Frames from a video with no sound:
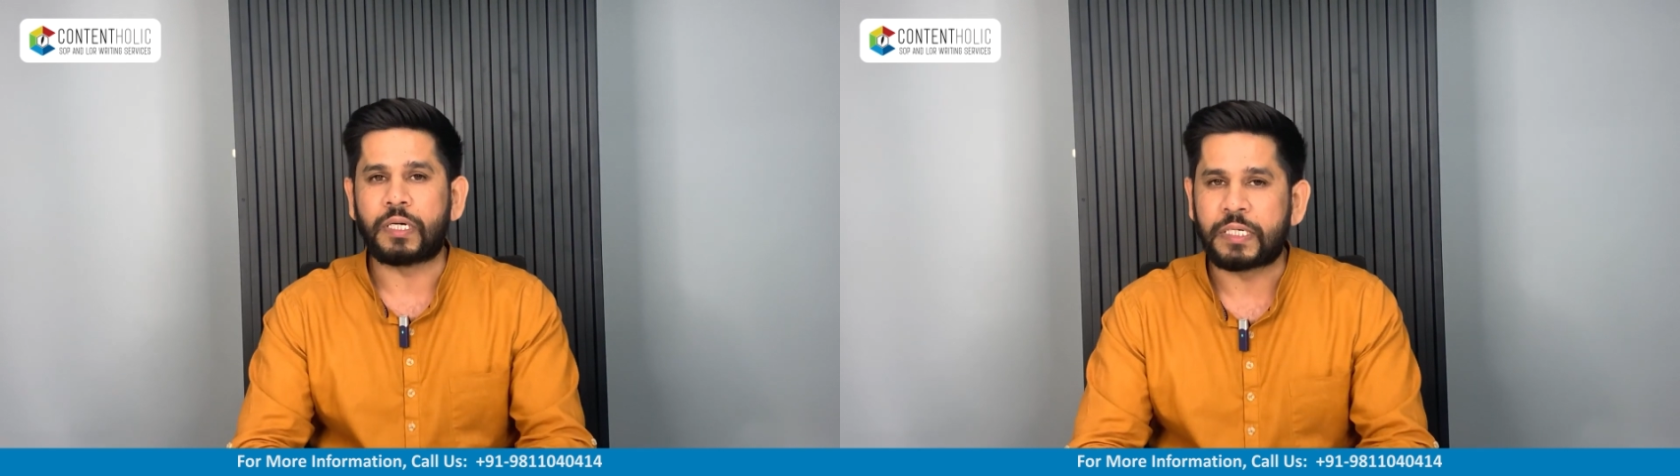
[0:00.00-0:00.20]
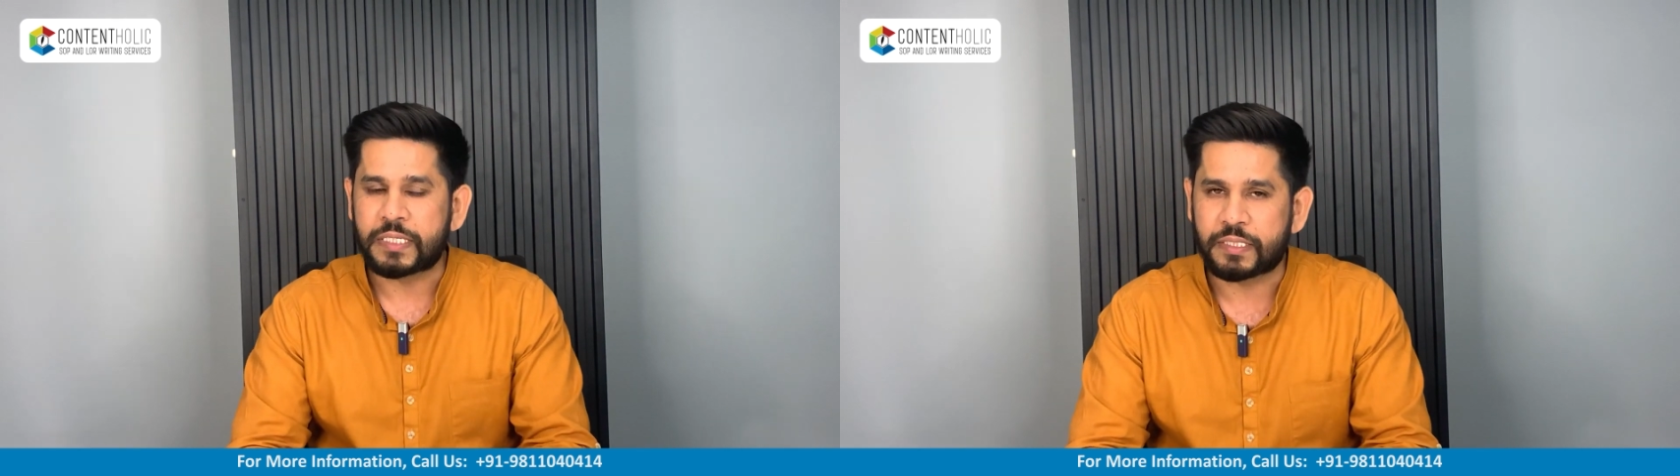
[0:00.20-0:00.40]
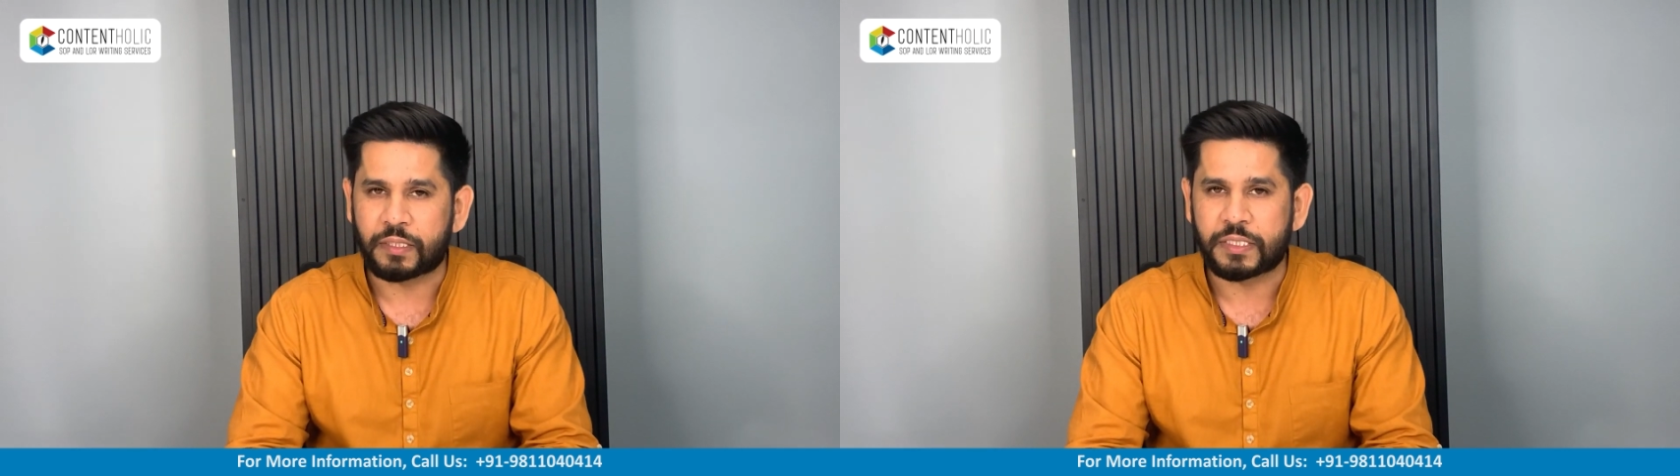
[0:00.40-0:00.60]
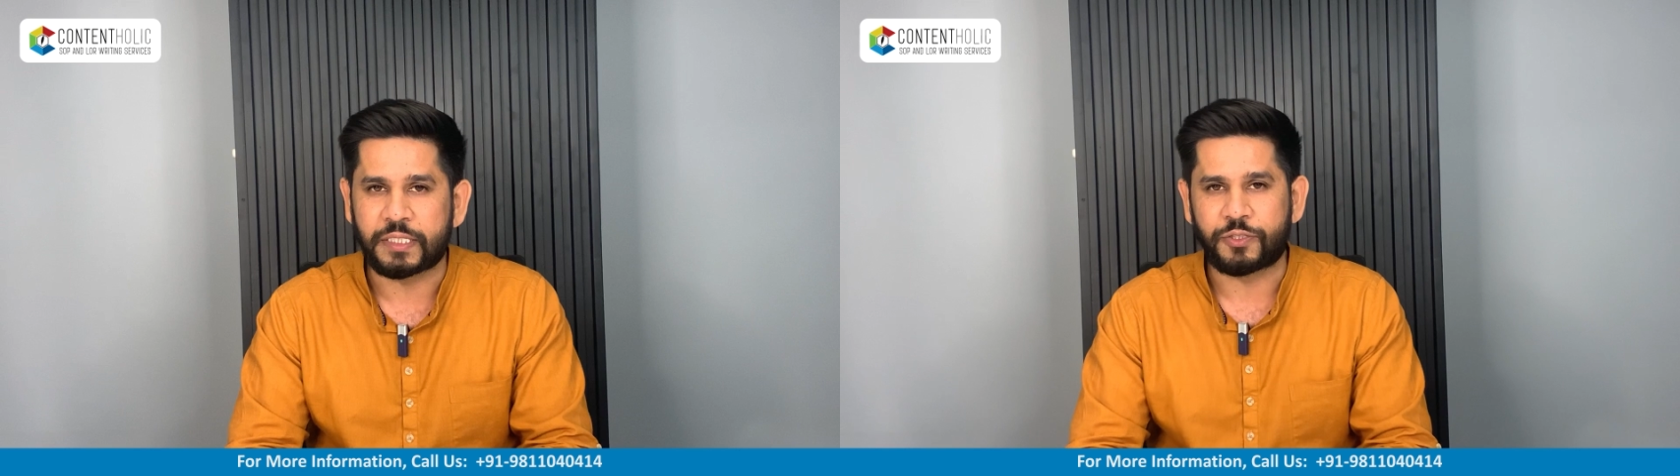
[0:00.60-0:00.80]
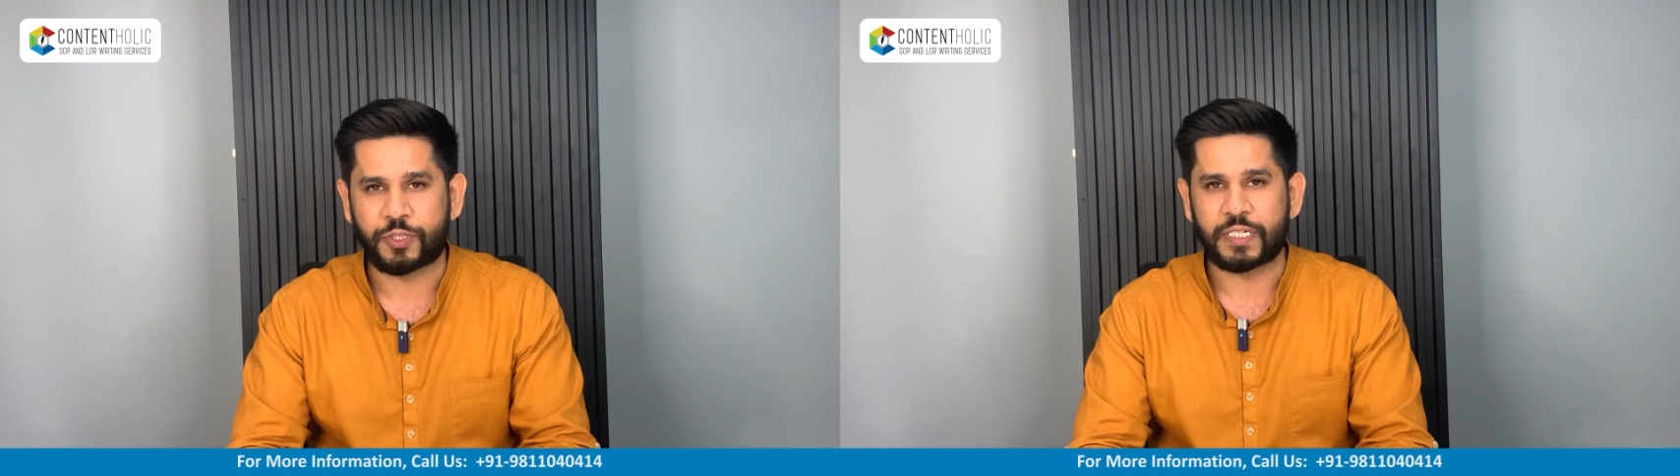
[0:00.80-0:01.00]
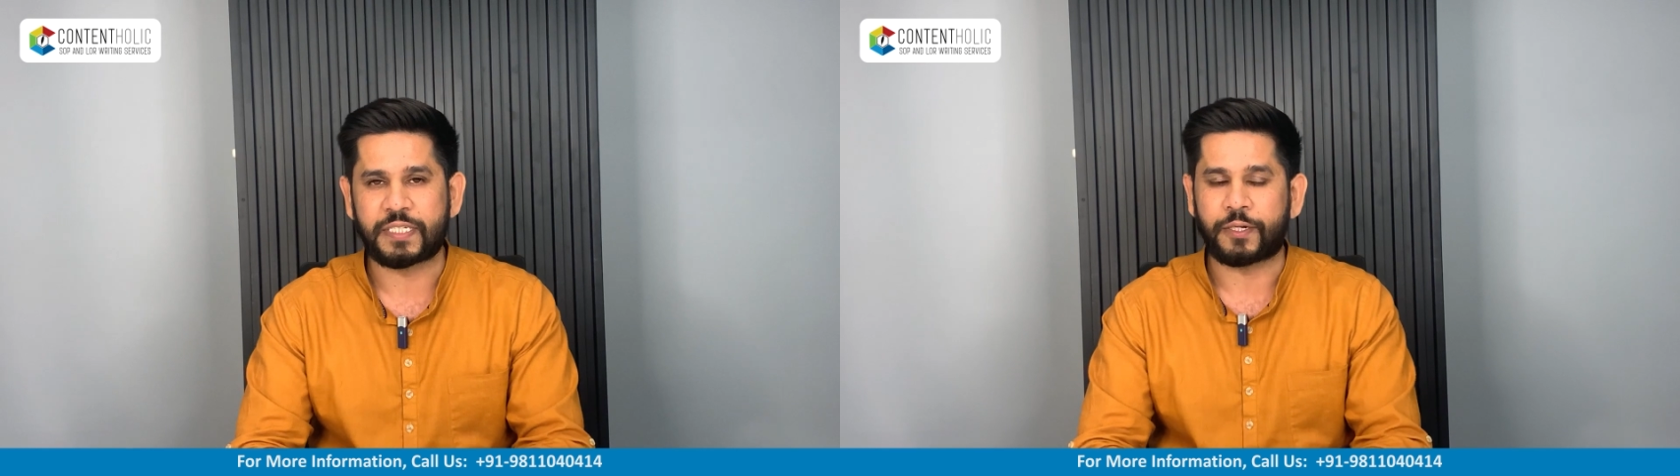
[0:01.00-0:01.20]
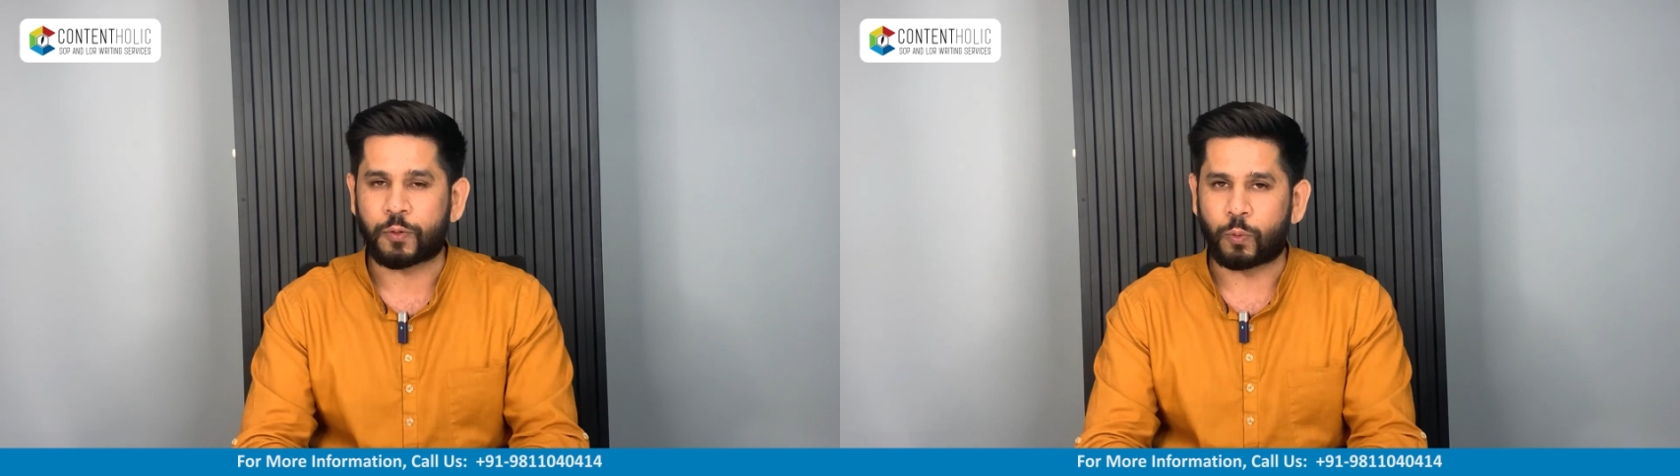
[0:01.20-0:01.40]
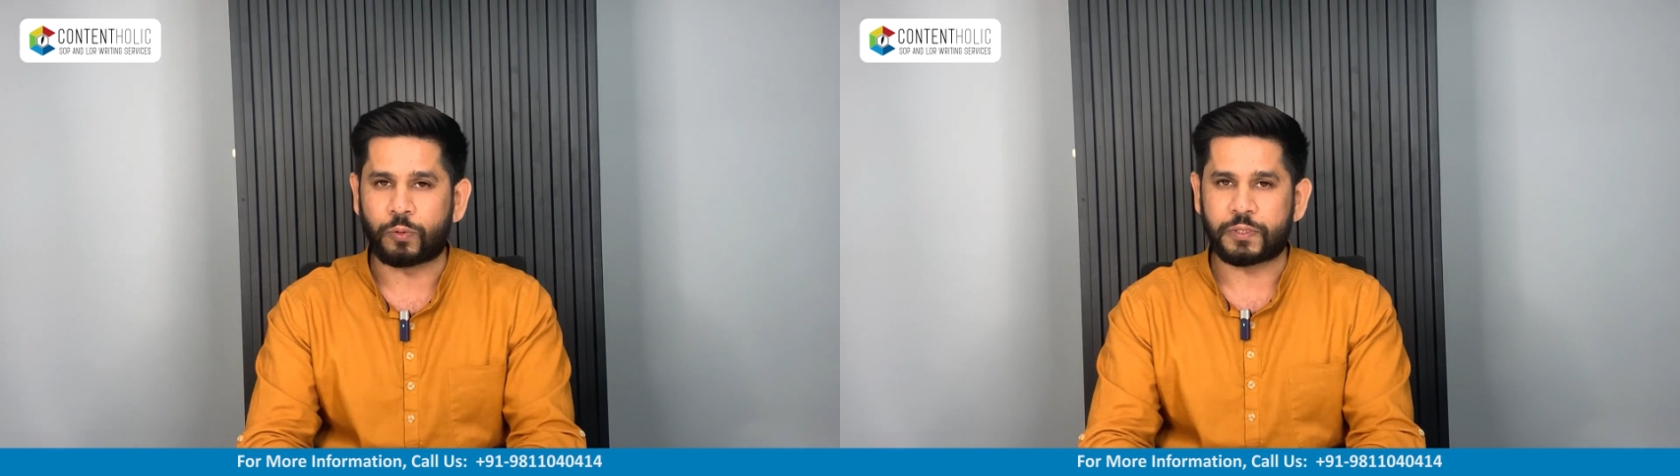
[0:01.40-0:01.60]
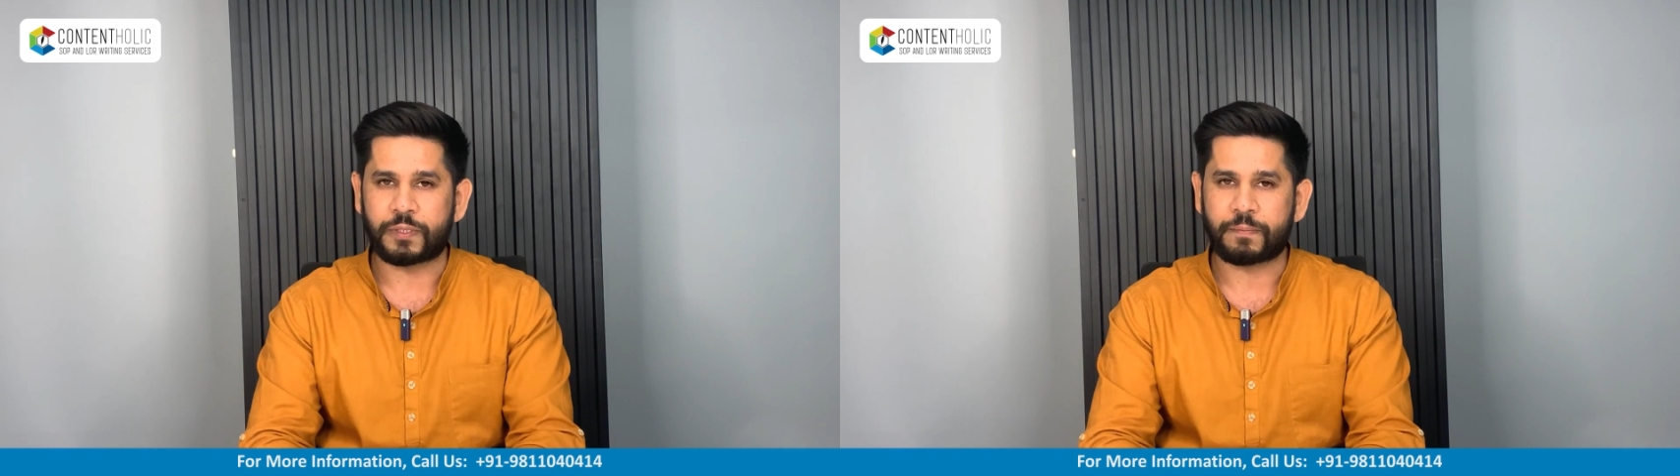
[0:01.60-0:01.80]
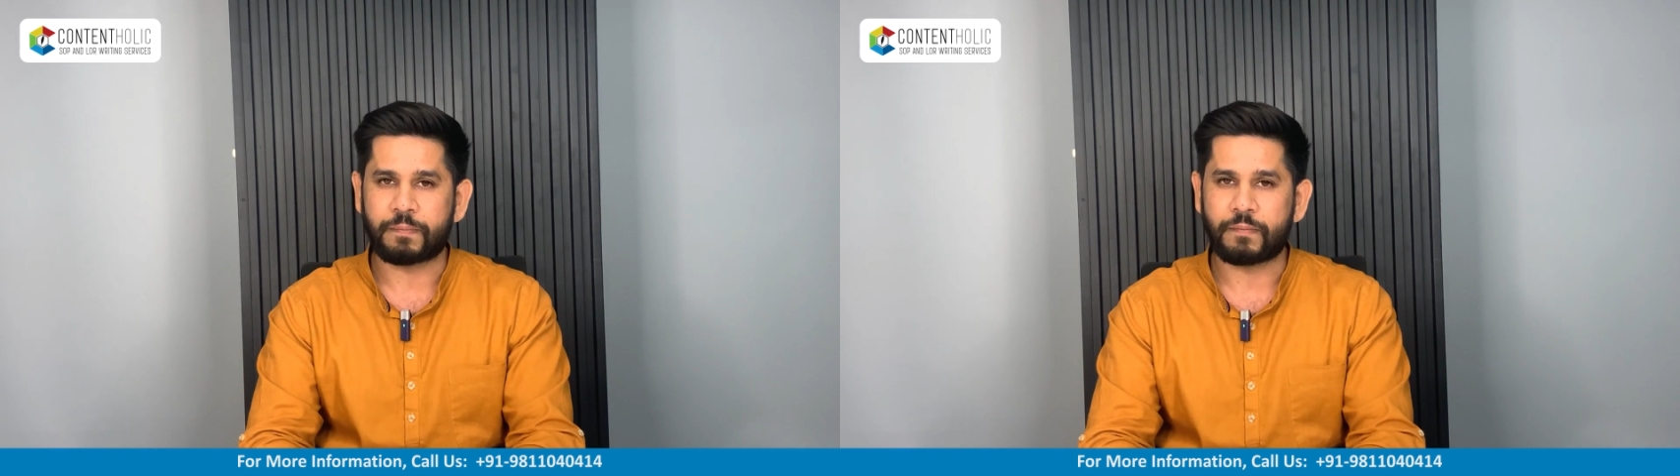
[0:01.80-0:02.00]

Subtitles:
research interests and goals.